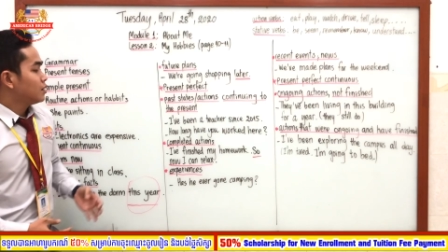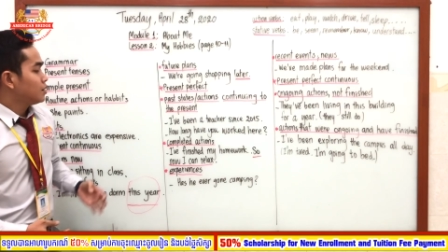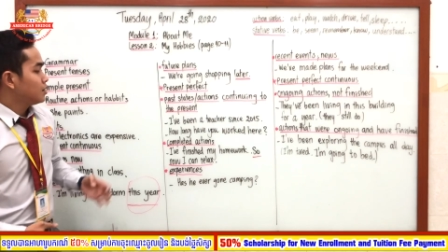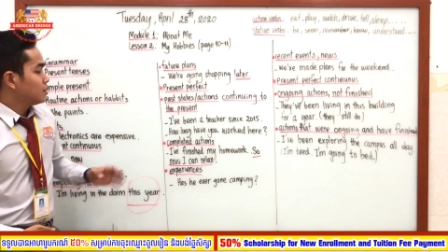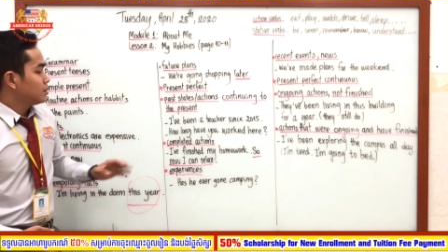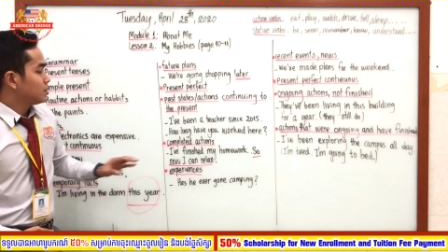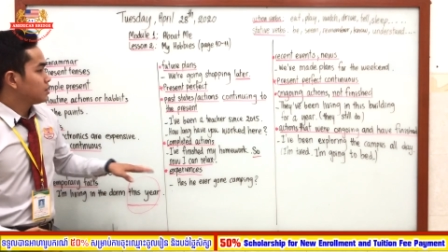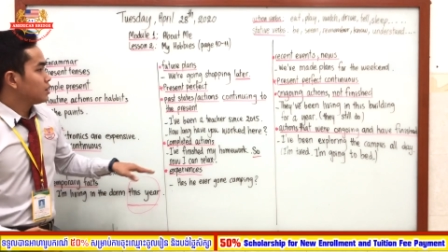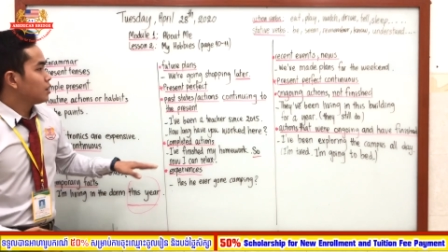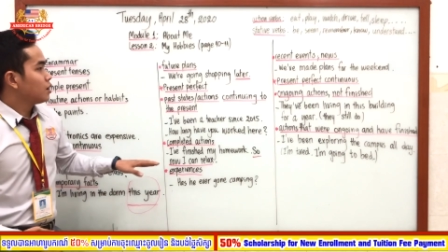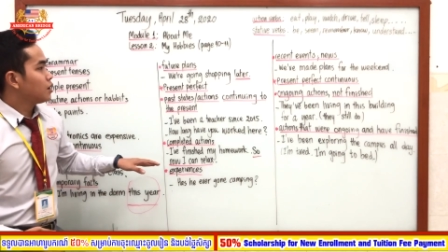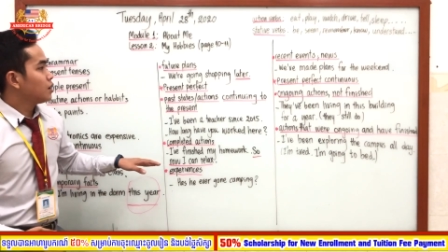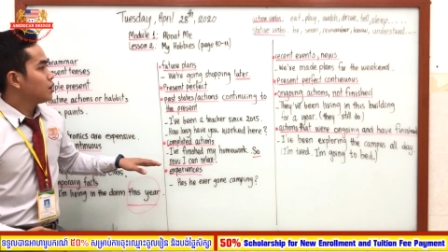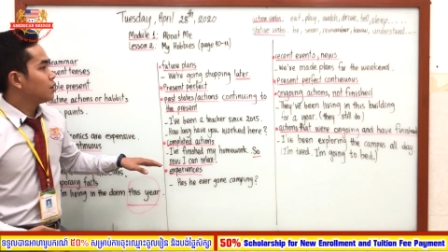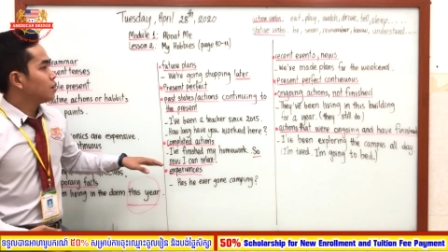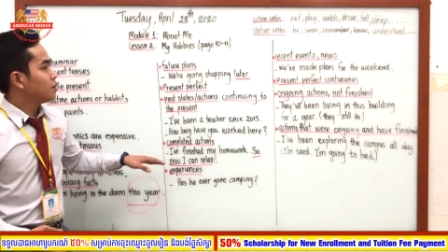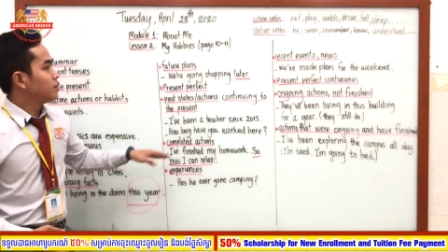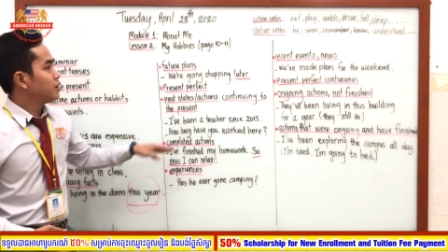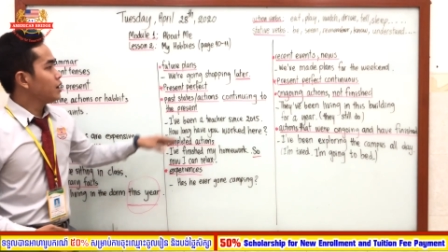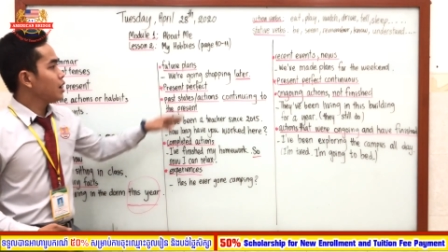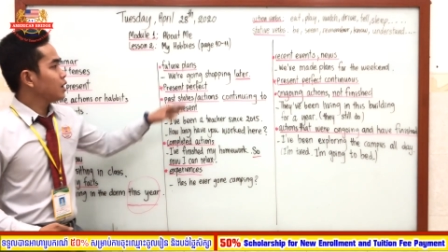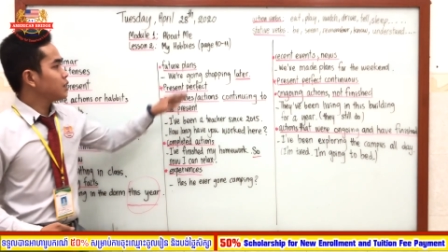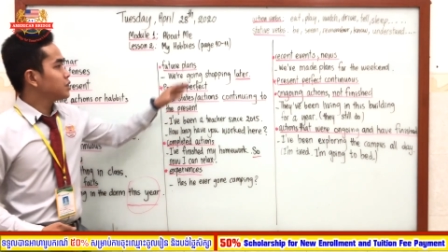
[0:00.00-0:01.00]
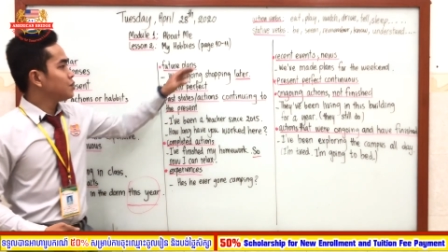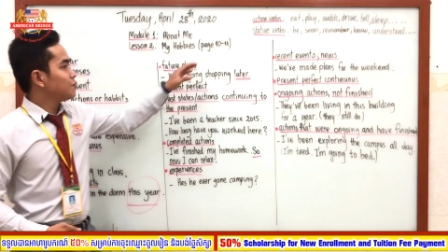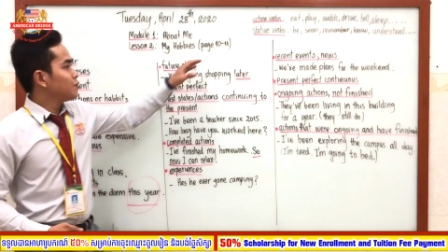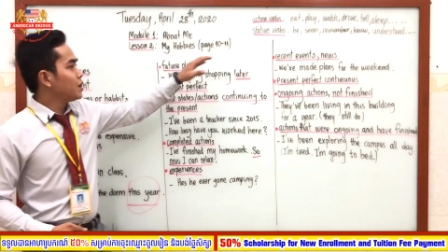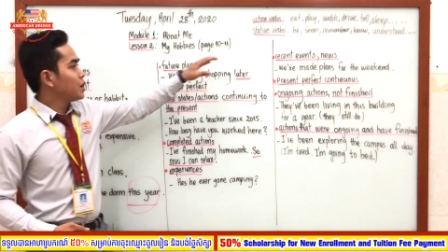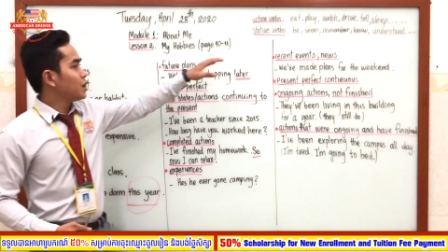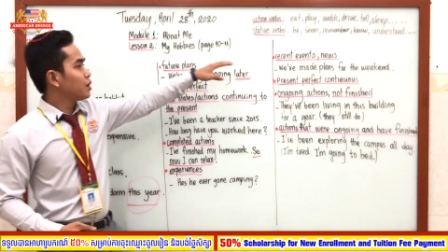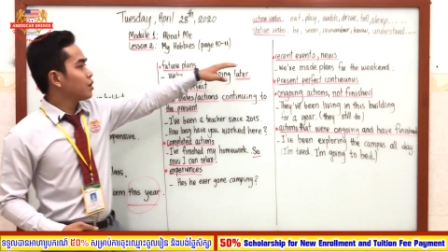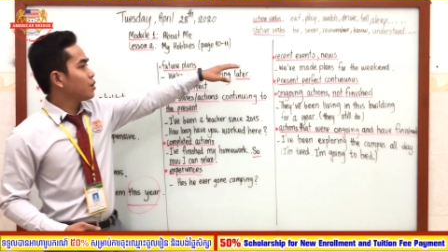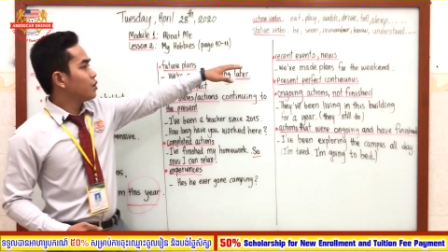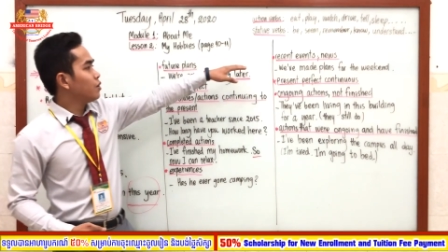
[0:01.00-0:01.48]
So next
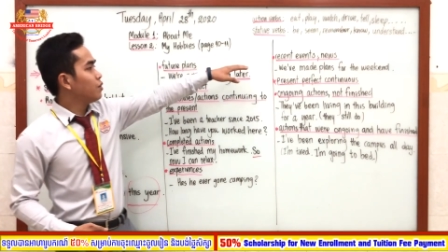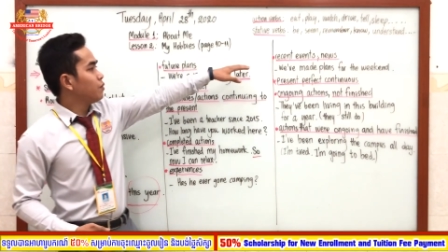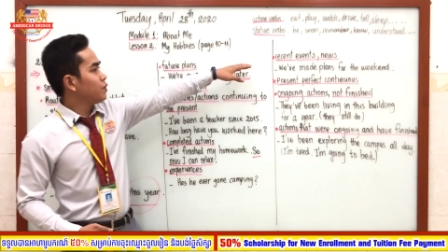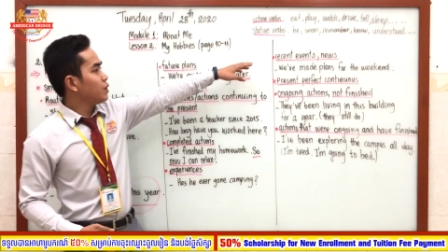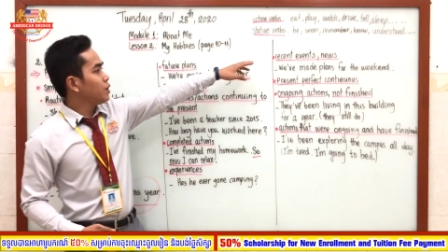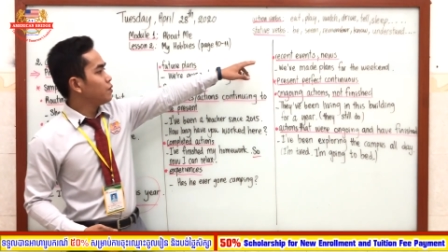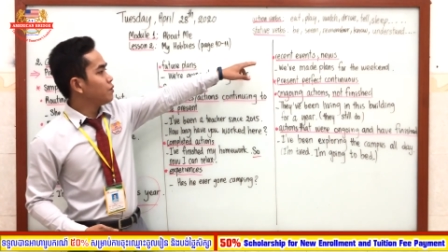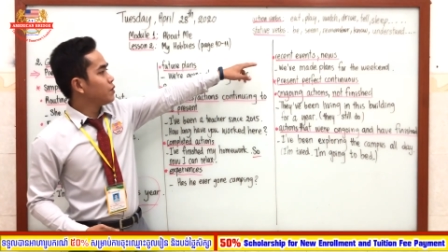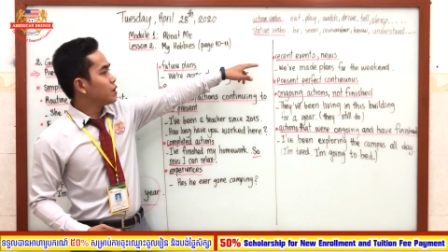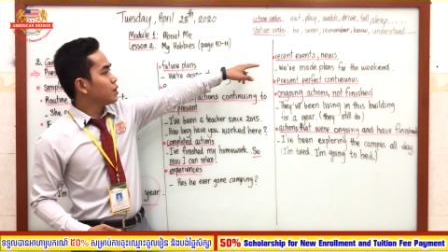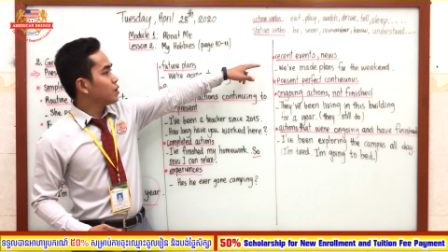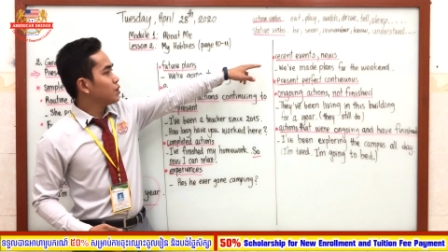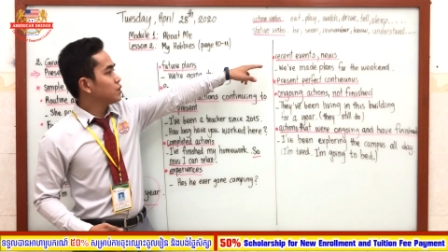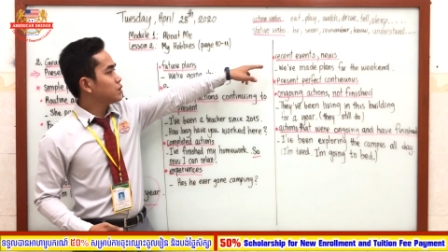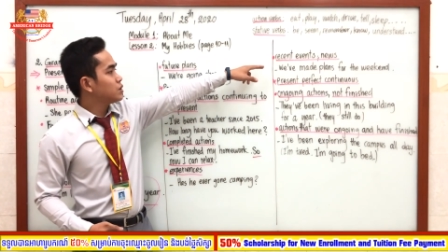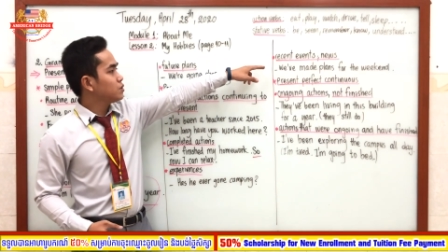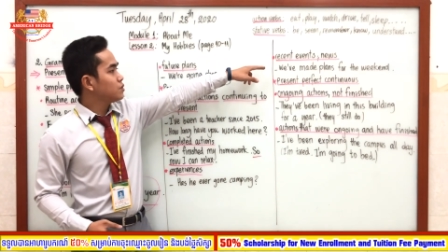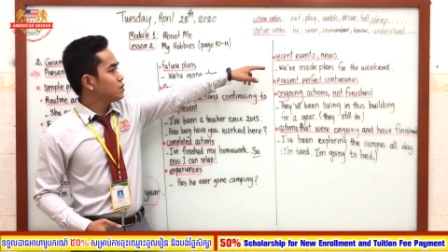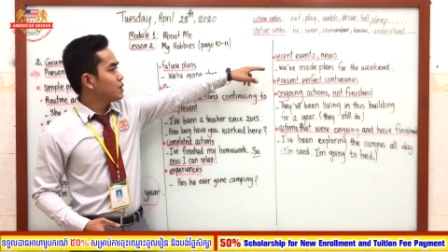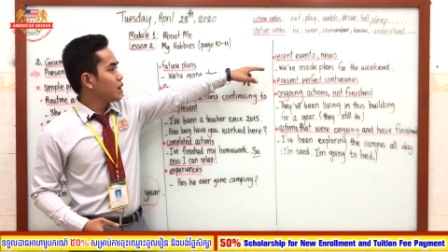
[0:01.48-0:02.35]
we go to